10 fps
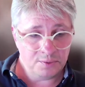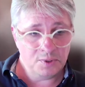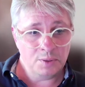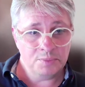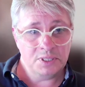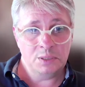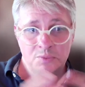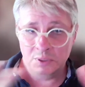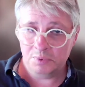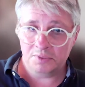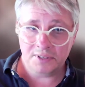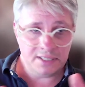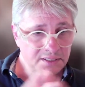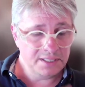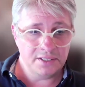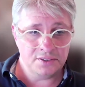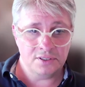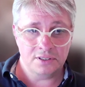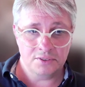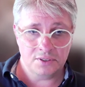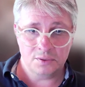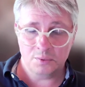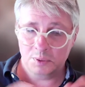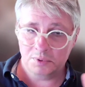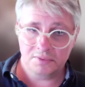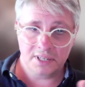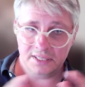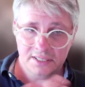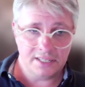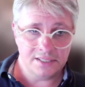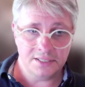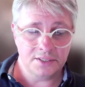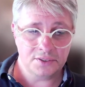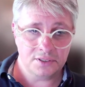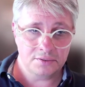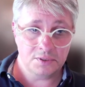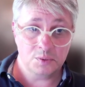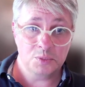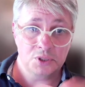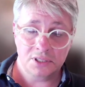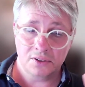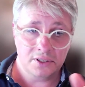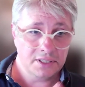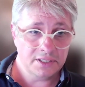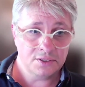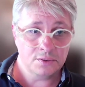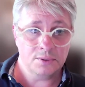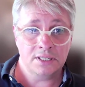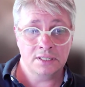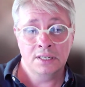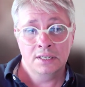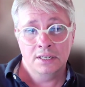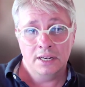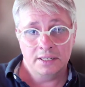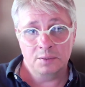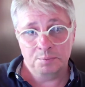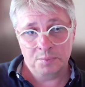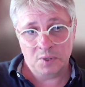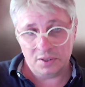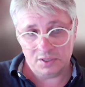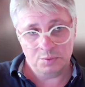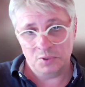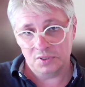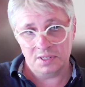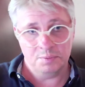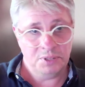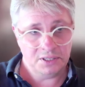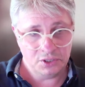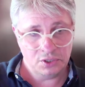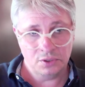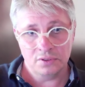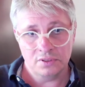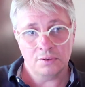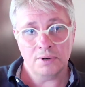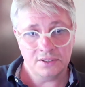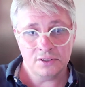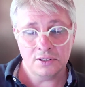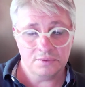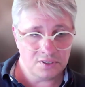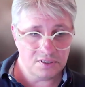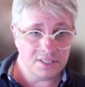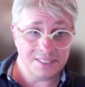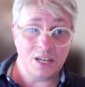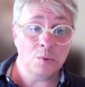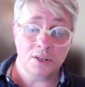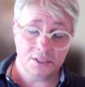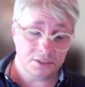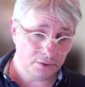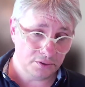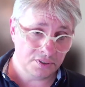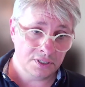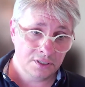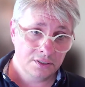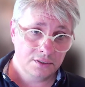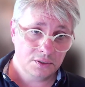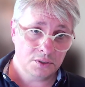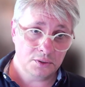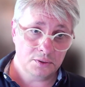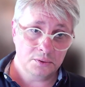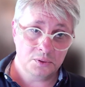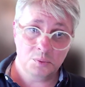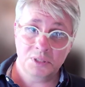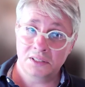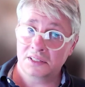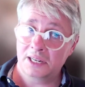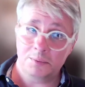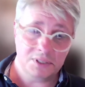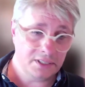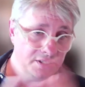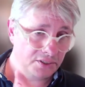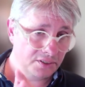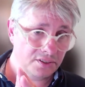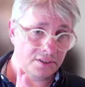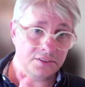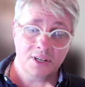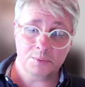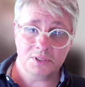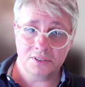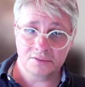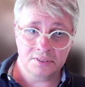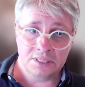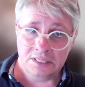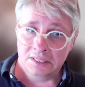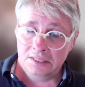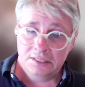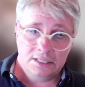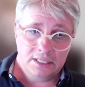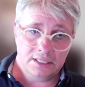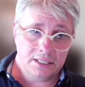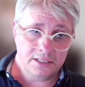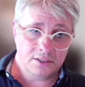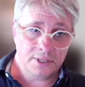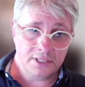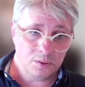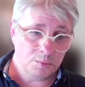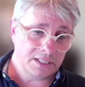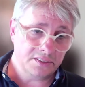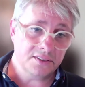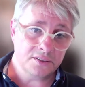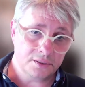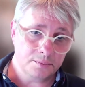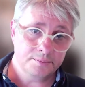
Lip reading: company. We provide the data services. We provide the analytics services, machine learning, and so on. And then customers can pick and choose the right services that they want to use to build the applications on top of and create a complete system.